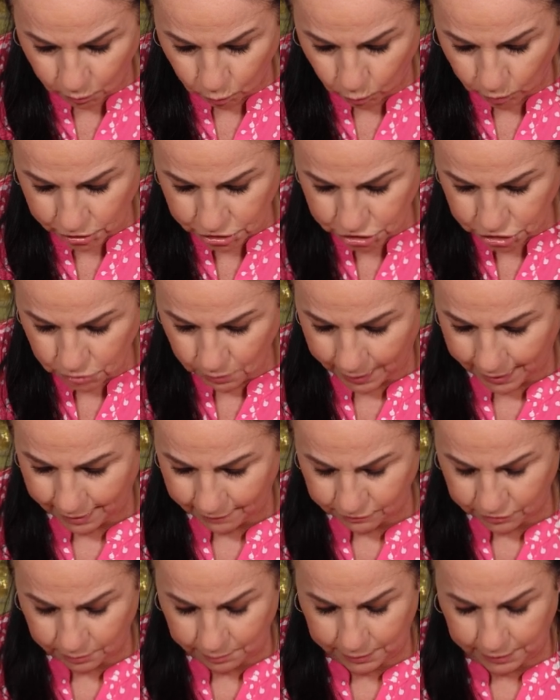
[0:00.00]
Once you
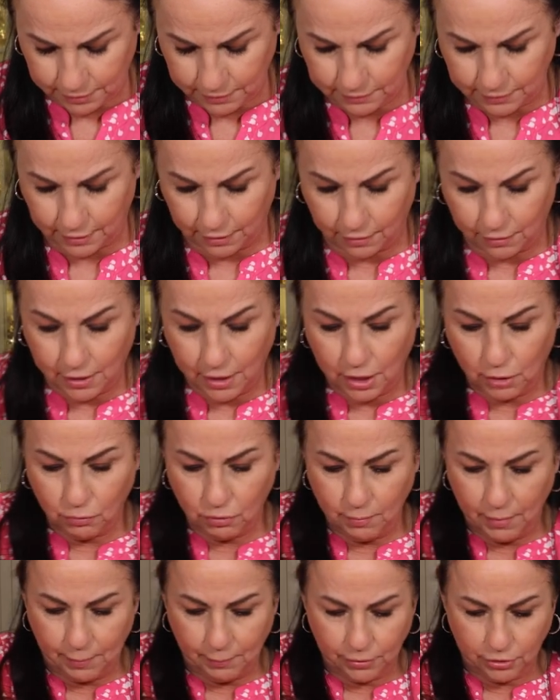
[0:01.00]
have them in there,
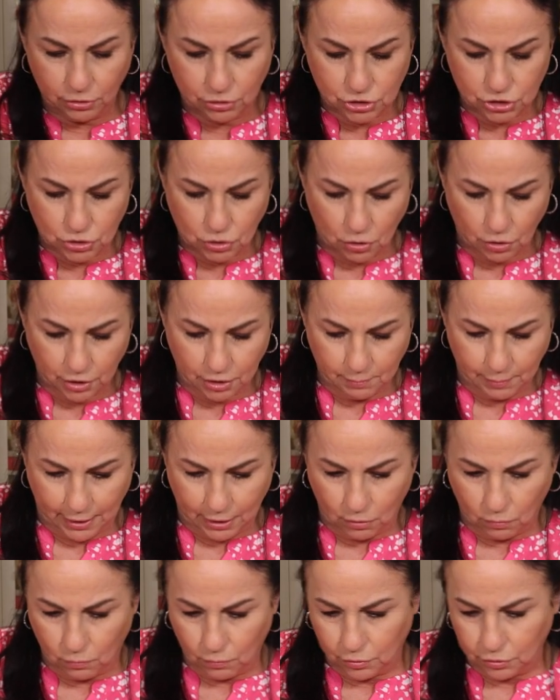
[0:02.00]
remember you're starting by
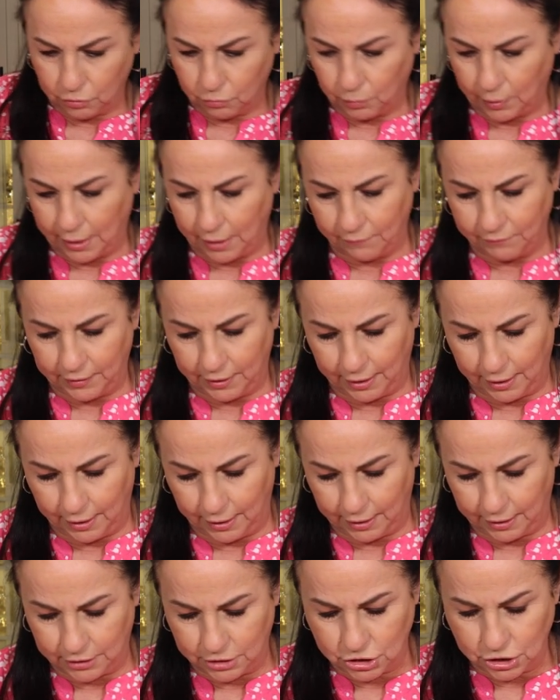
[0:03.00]
going around the
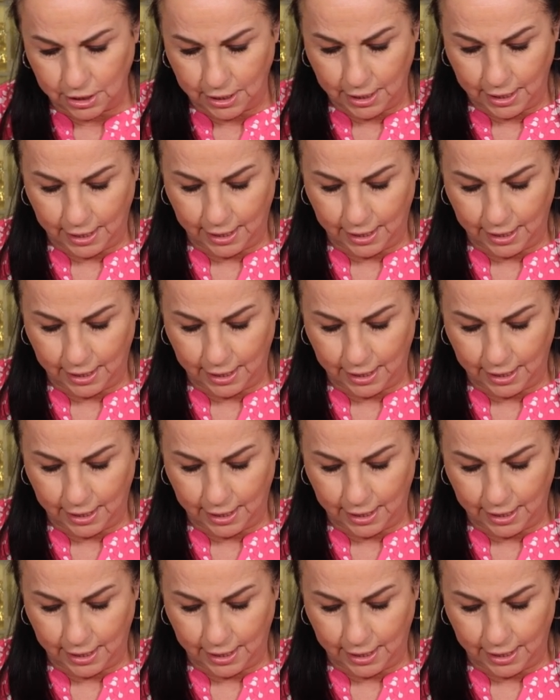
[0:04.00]
edge